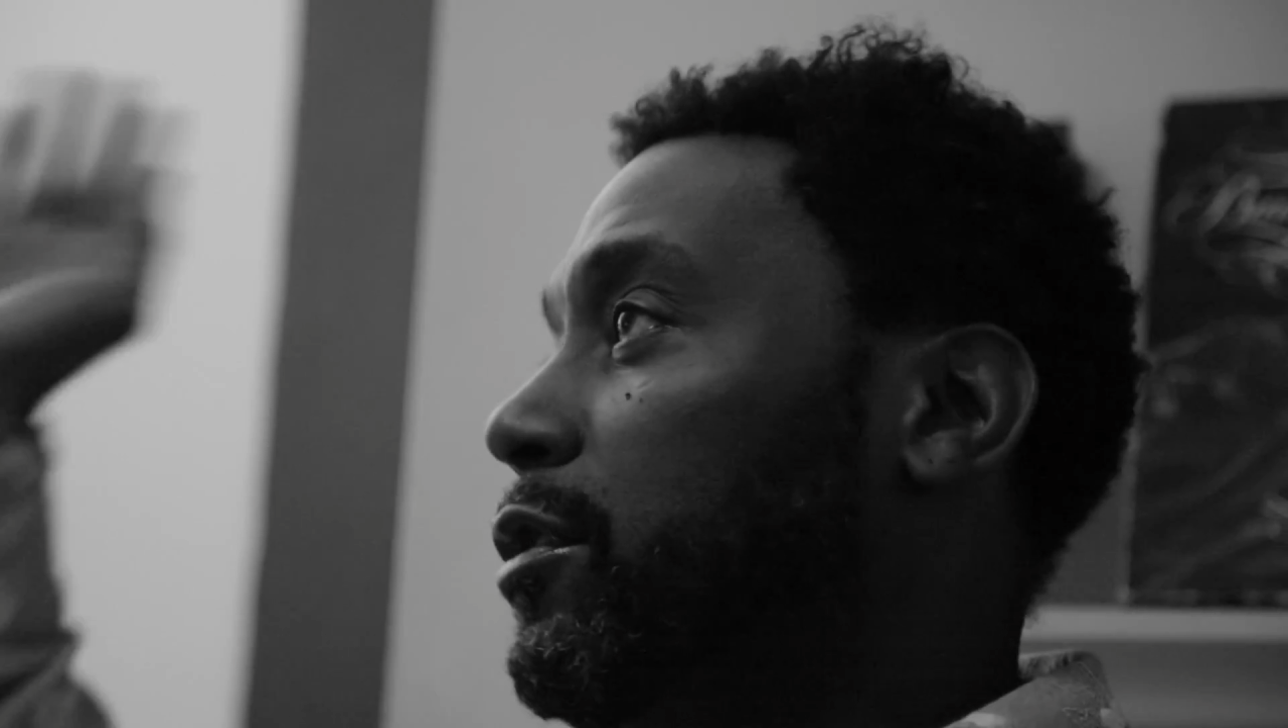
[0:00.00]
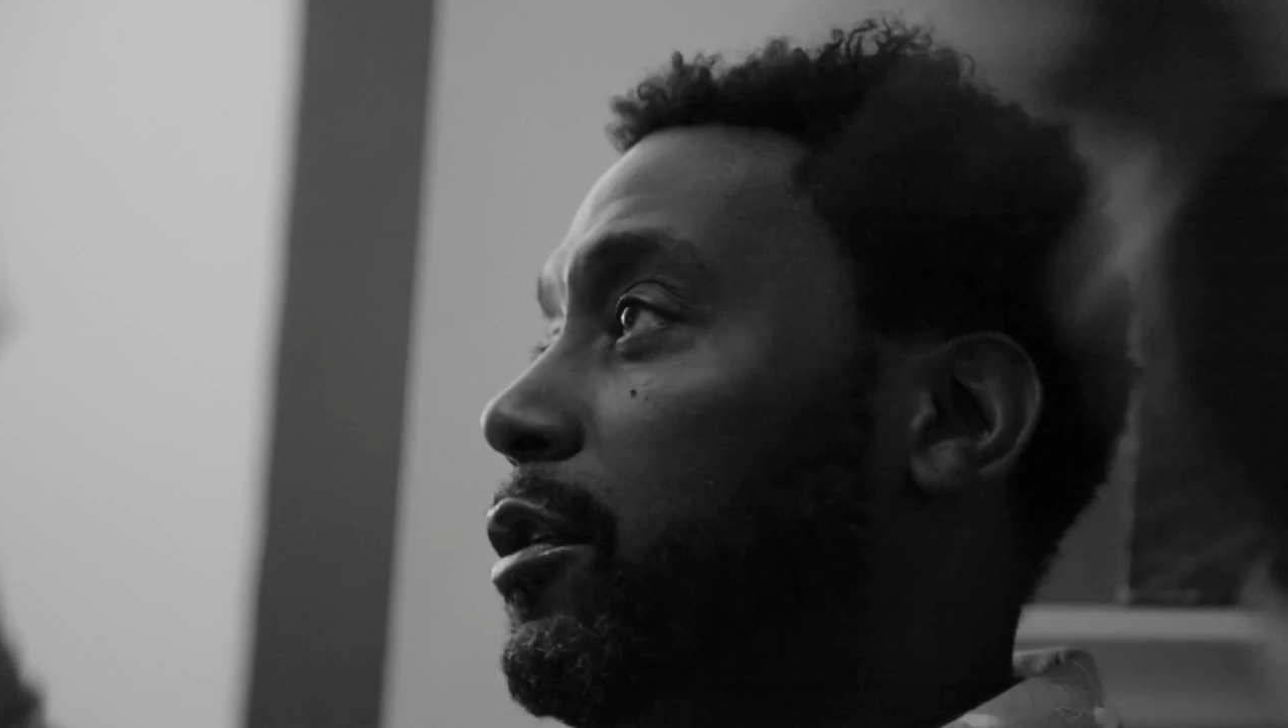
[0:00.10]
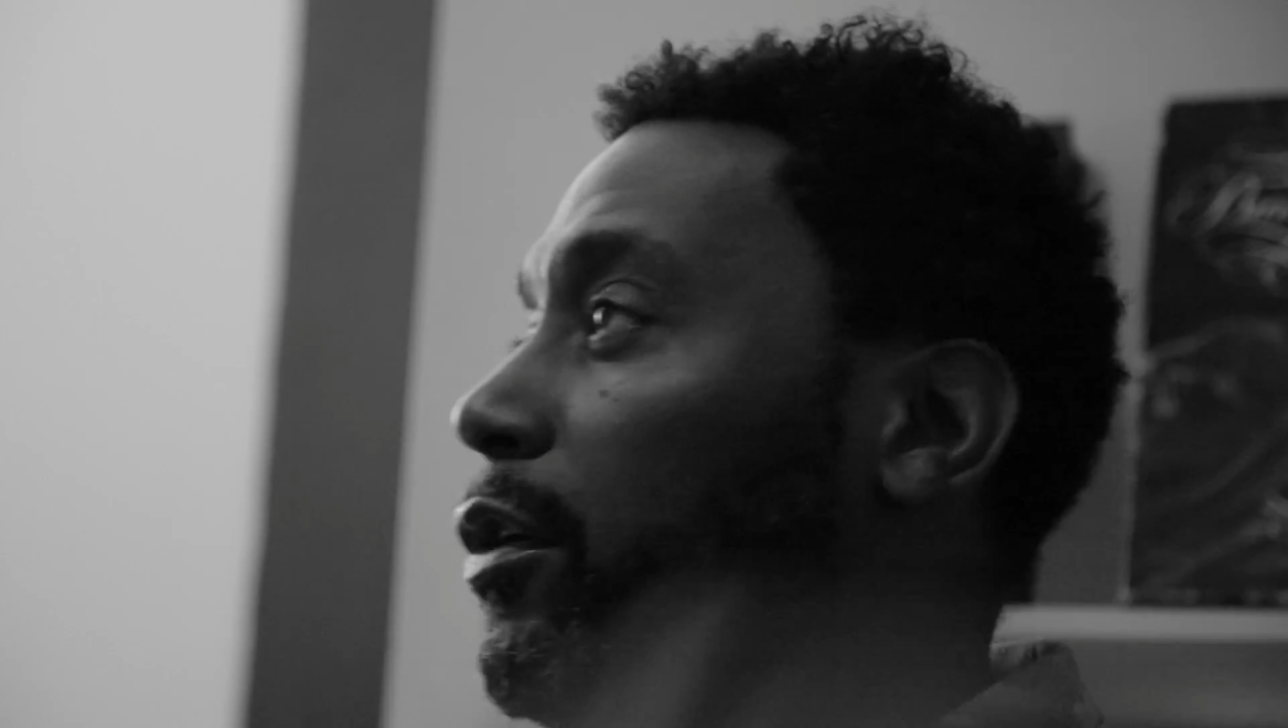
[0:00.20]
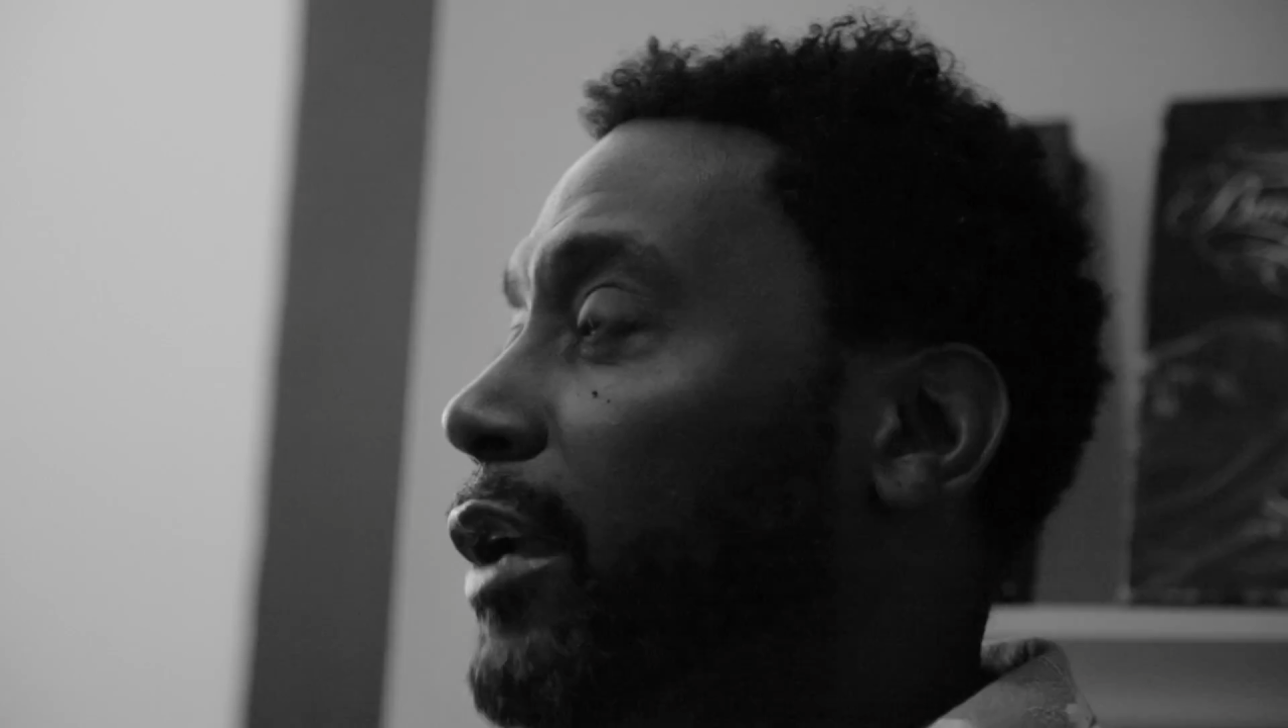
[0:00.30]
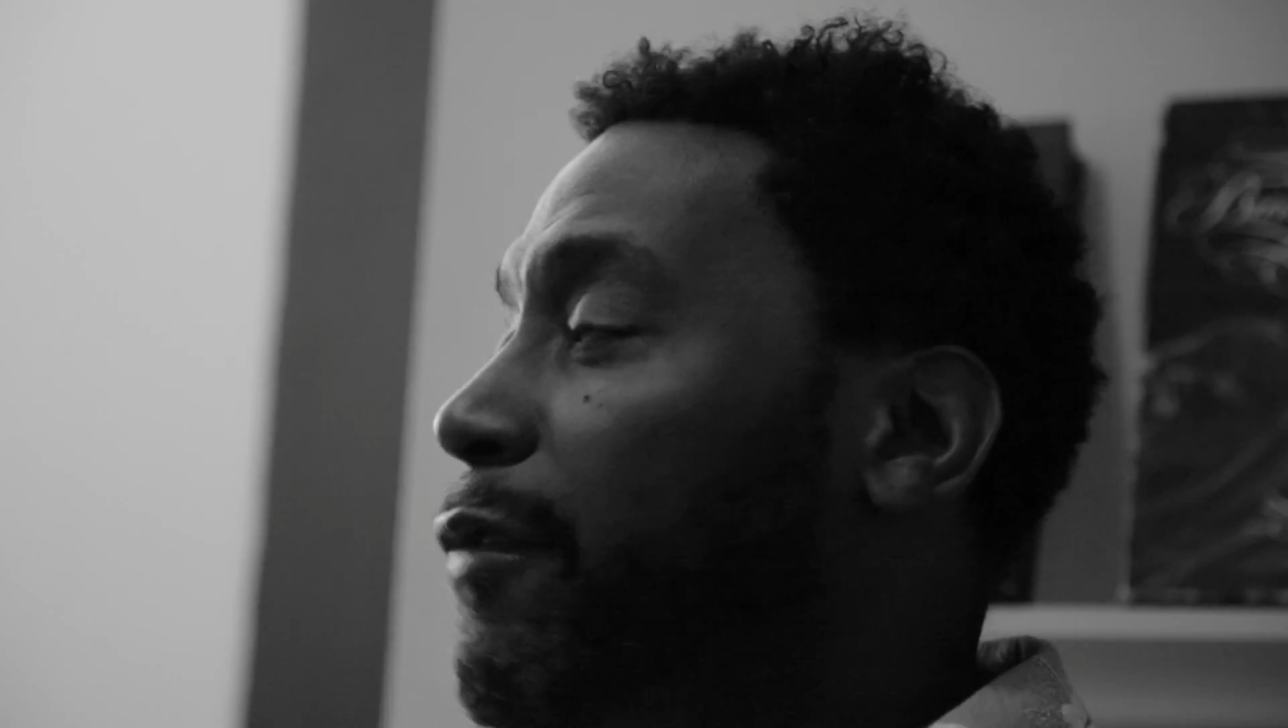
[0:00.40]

you know, and